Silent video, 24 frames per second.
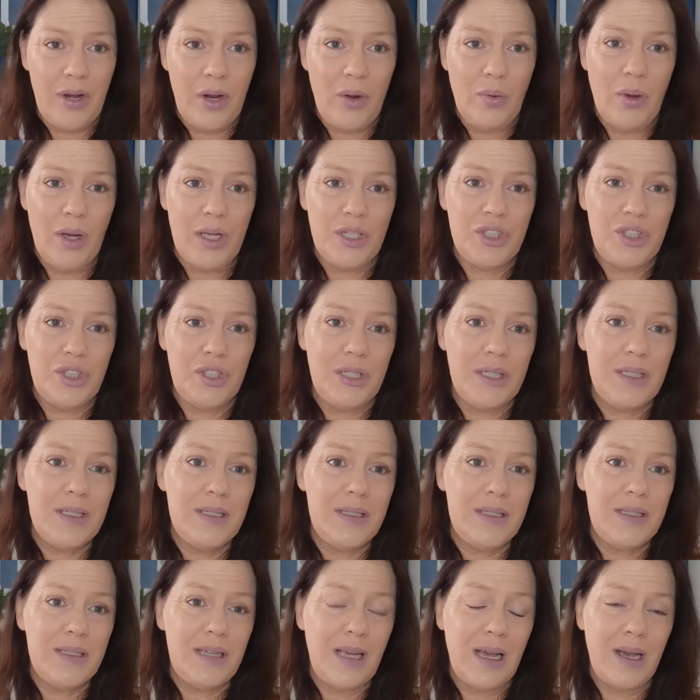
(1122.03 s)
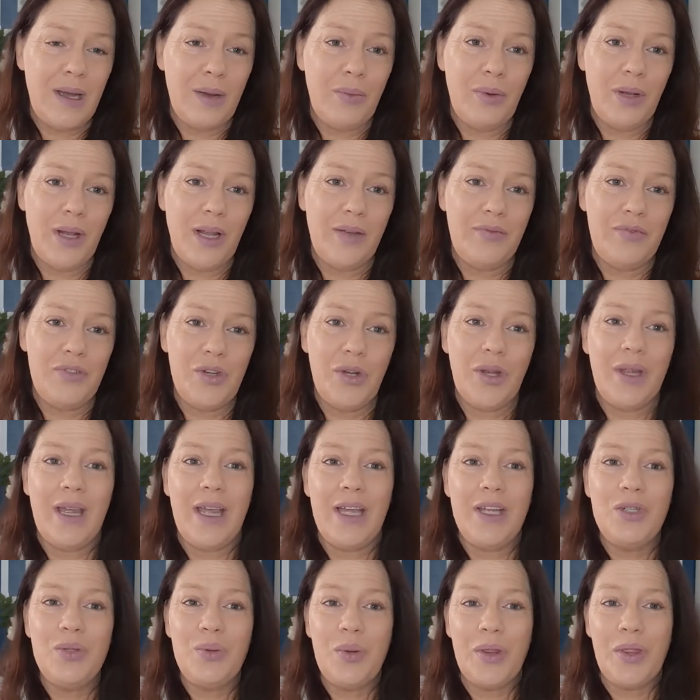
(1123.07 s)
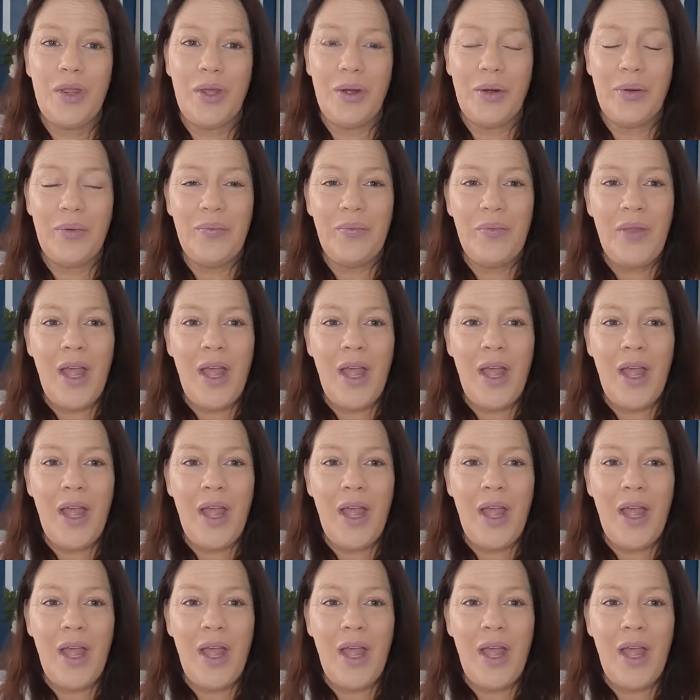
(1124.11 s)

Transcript: any questions. I would love to engage with you.